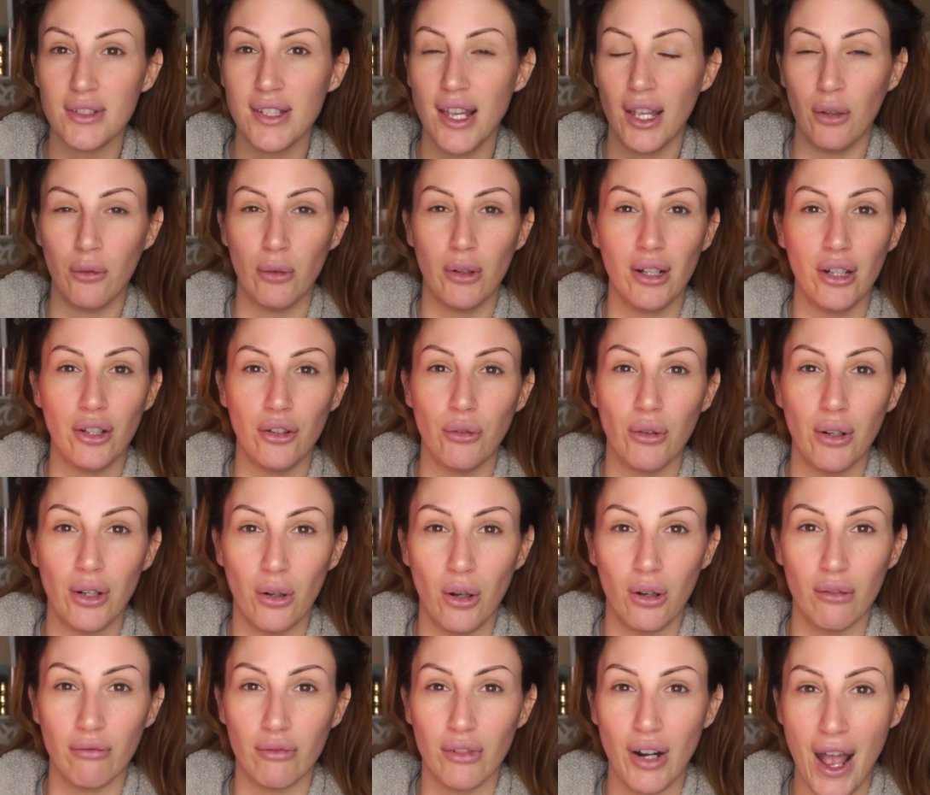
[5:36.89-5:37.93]
Say you want to do it
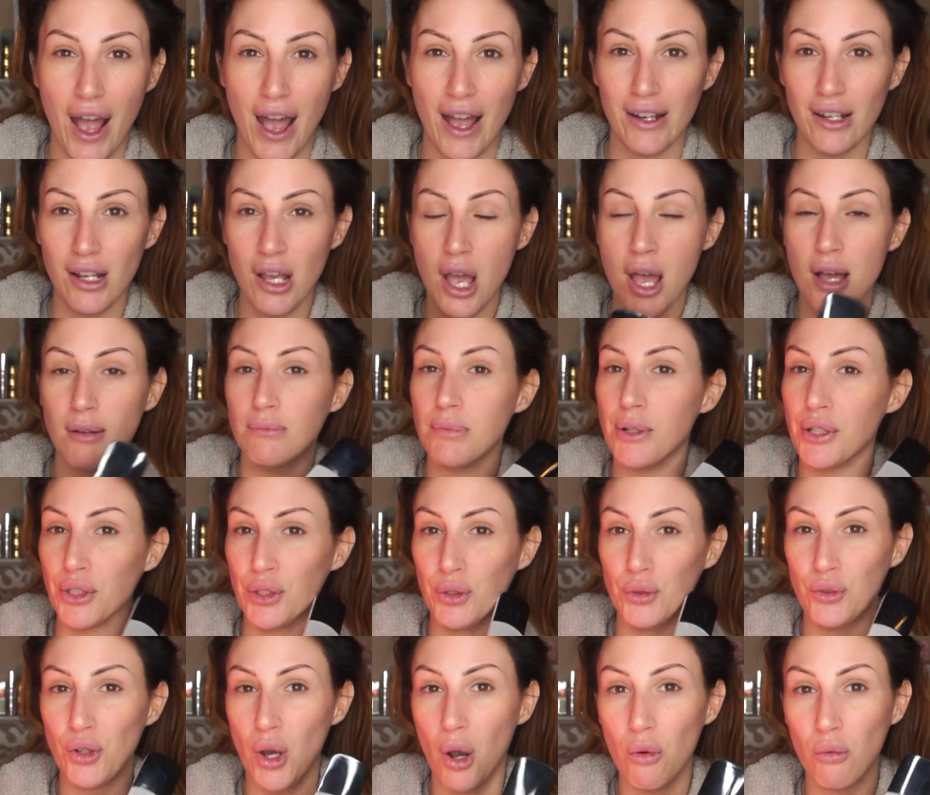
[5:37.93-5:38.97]
on red, but
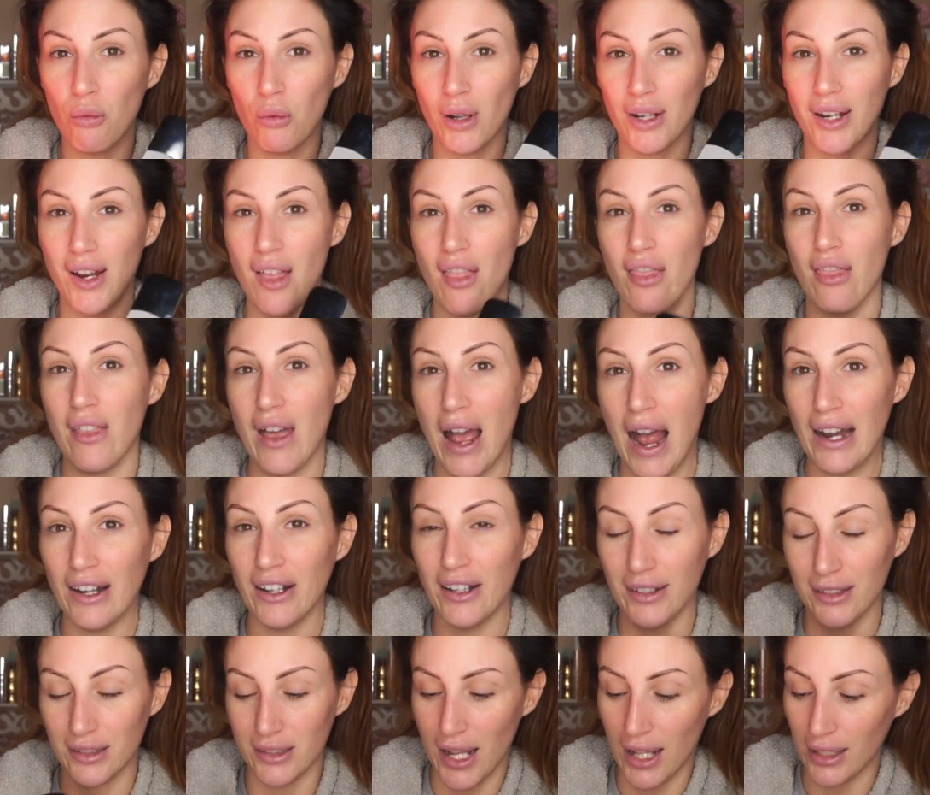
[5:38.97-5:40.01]
you don't want it that
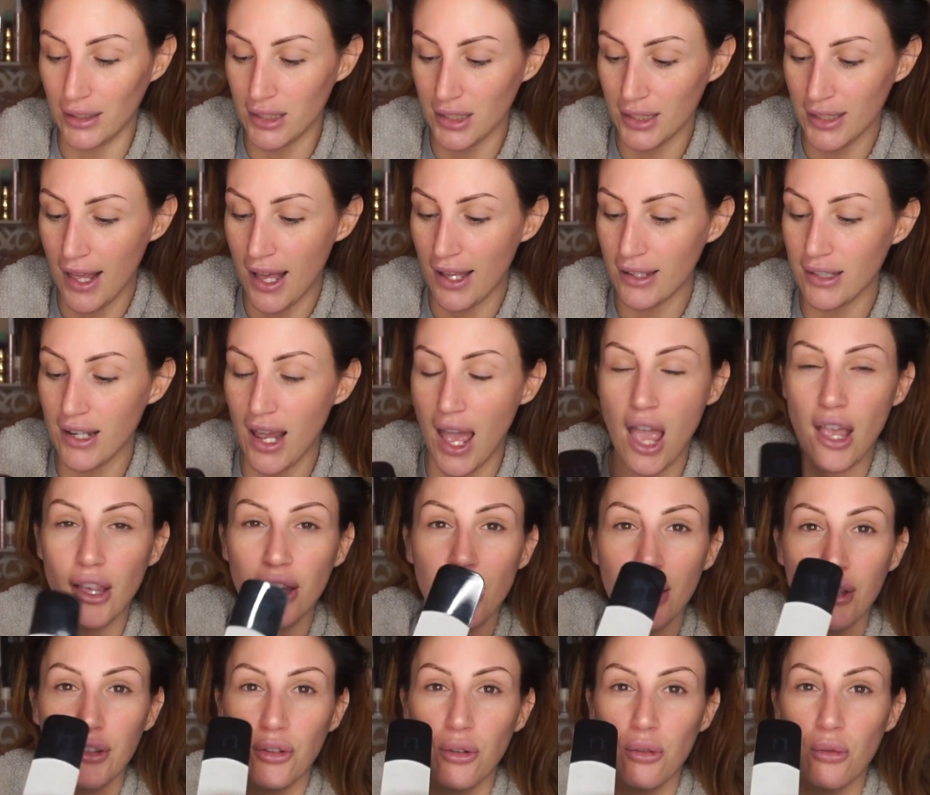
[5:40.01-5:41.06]
intense that
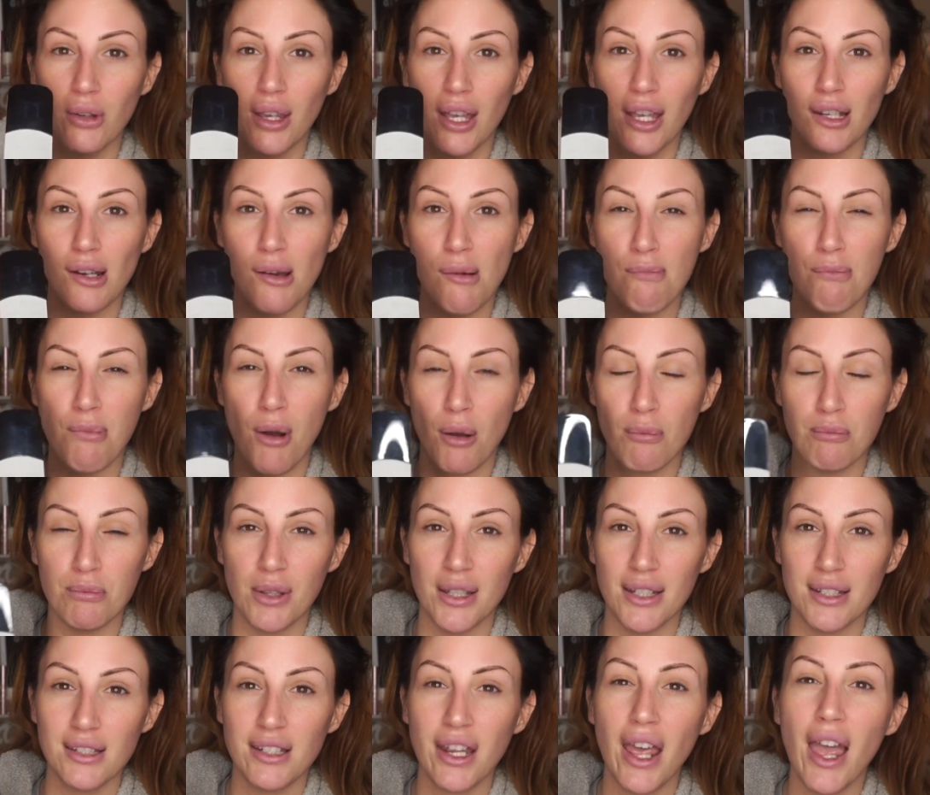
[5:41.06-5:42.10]
day. You can bump it